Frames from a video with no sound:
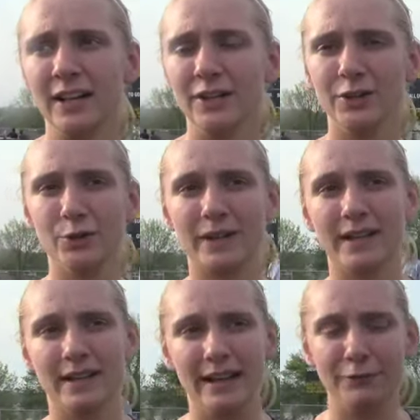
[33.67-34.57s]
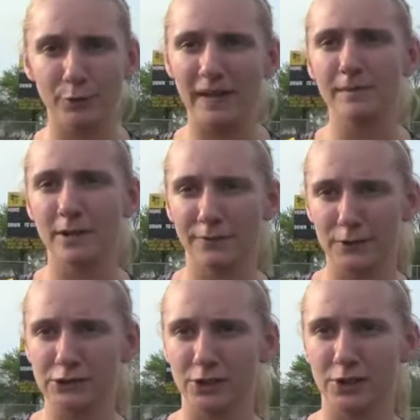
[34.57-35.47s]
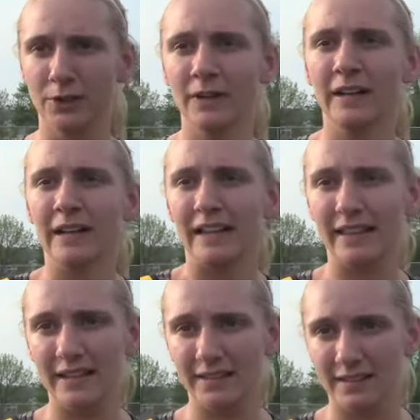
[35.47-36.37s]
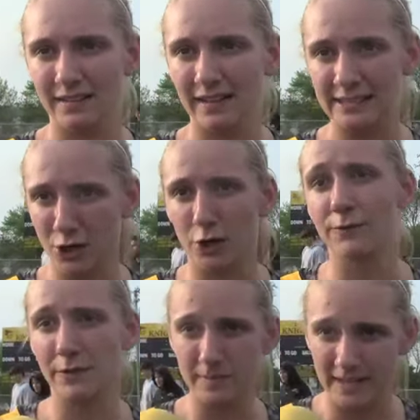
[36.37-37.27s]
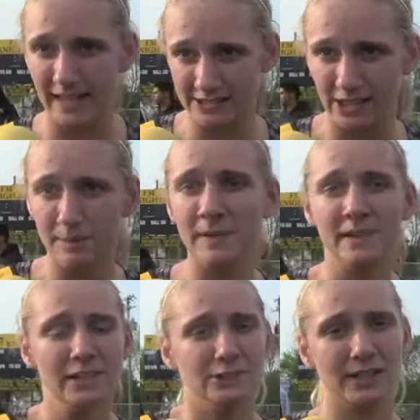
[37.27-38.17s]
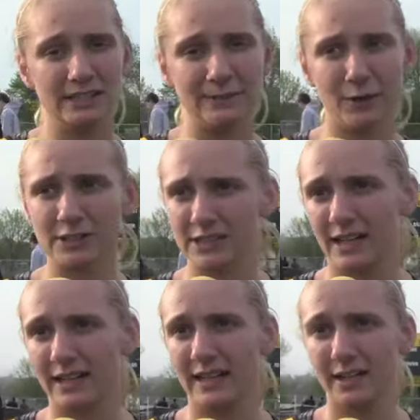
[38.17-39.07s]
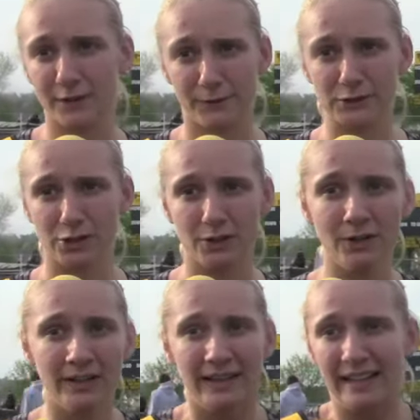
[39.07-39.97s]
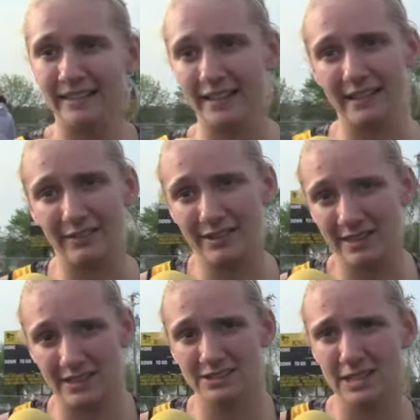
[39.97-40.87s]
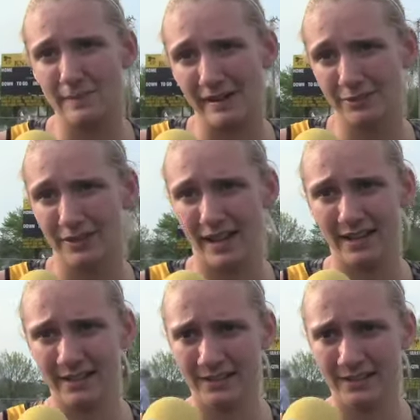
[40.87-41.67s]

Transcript: you can if you beat him to the first hurdle, then it's harder for them to catch up. So I just focus on getting to the first hurdle and letting everything else come after that.